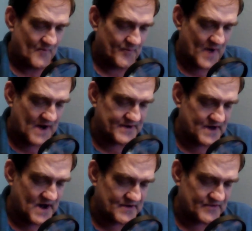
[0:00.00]
Bounty
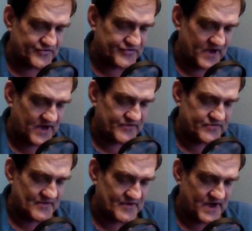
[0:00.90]
hunters changed
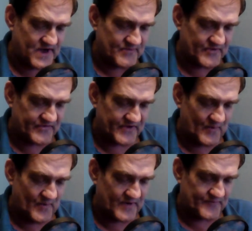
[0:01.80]
their names as they
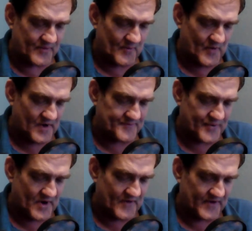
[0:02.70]
went from one
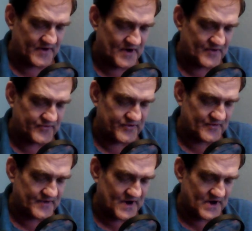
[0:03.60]
part of the country
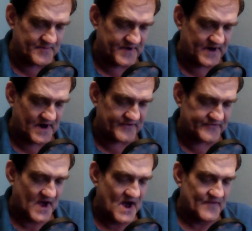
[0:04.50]
to another
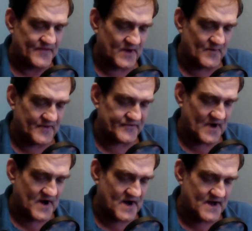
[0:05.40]
because they was
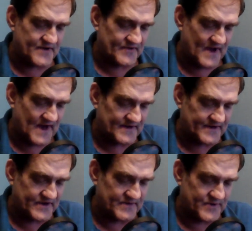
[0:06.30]
as
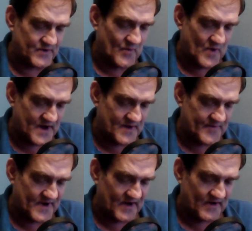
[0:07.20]
likely to be wanted
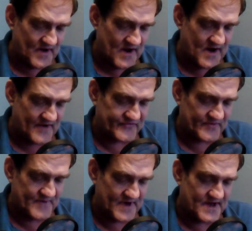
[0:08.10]
by the law as
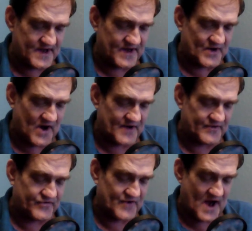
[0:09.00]
the men they caught
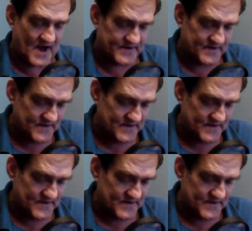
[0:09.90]
and shot.